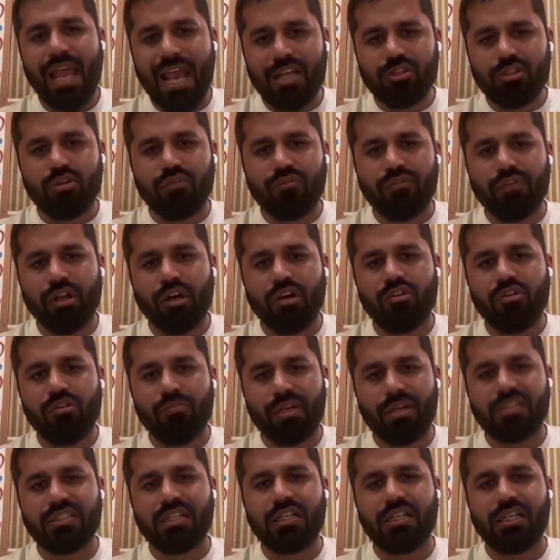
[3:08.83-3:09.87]
As of
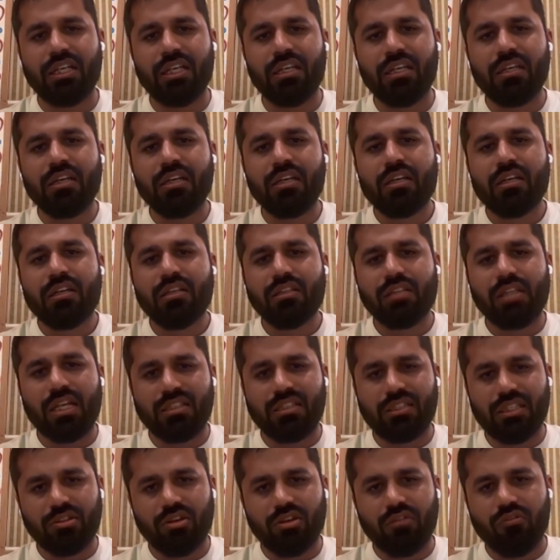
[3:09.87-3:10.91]
now, presently,
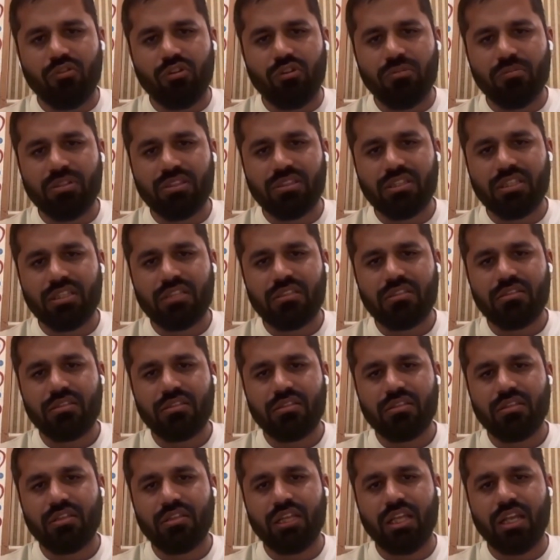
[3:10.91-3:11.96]
there is ease of doing business.